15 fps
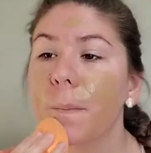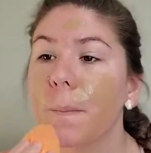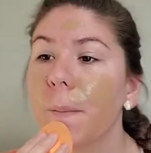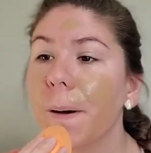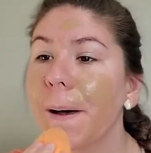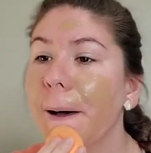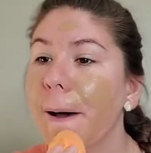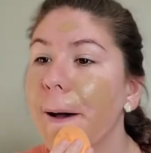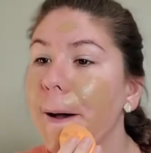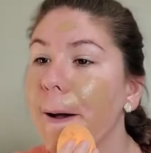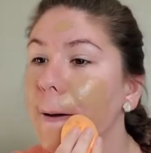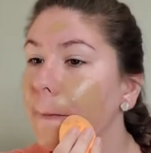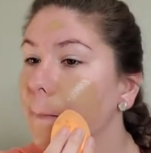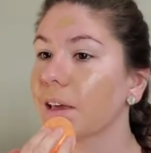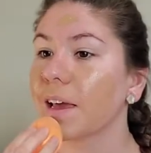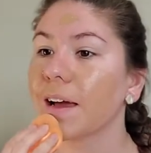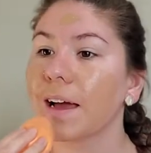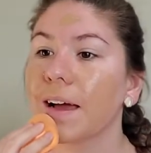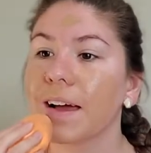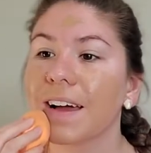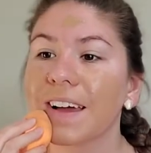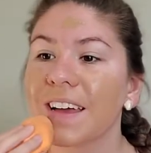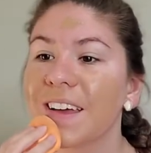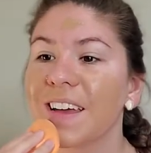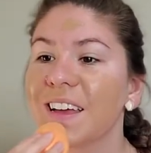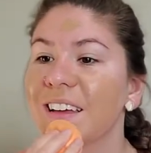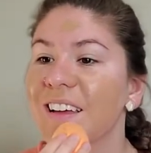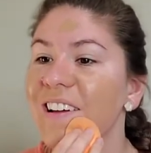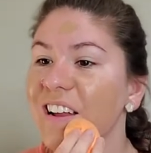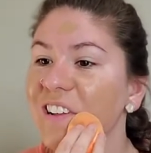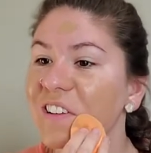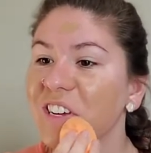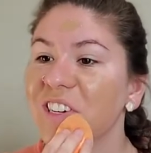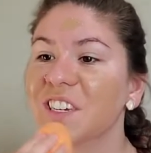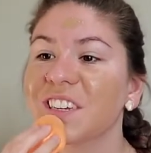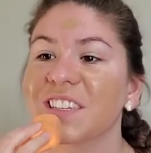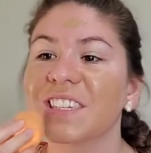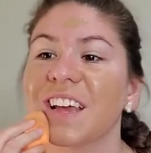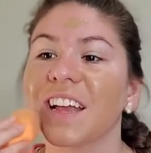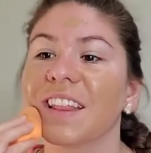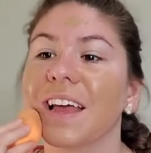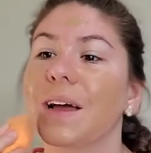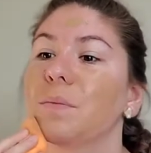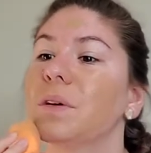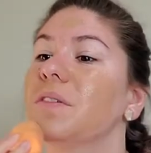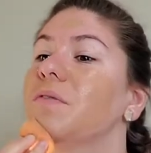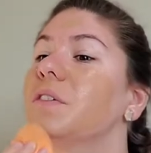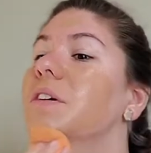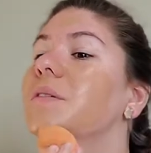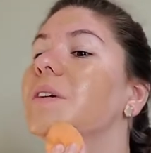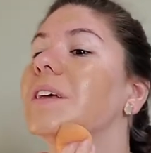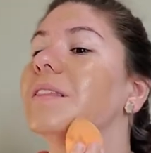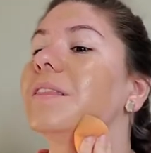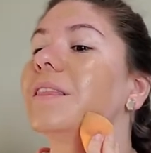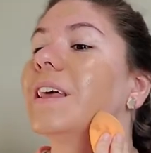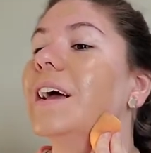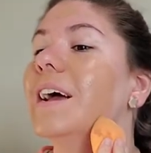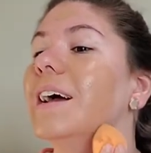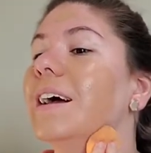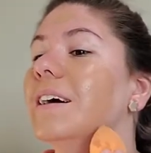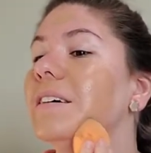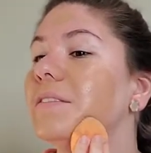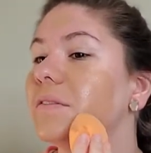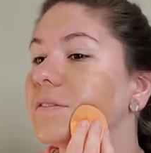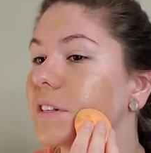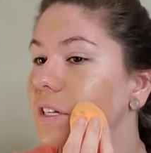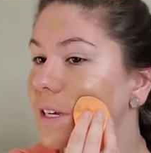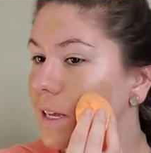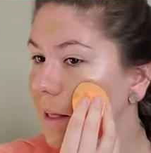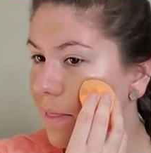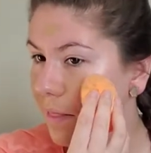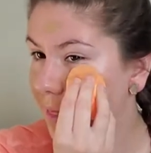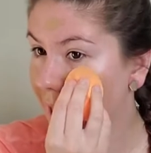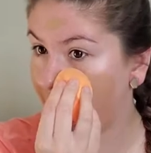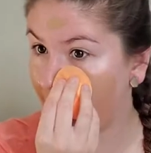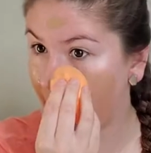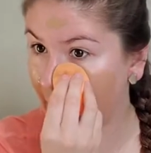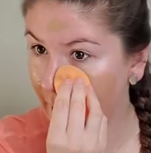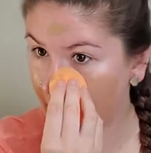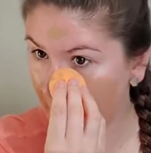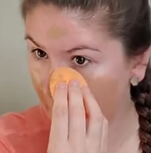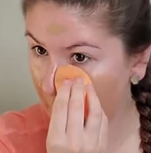But um, yeah, and Alicia said that before we left that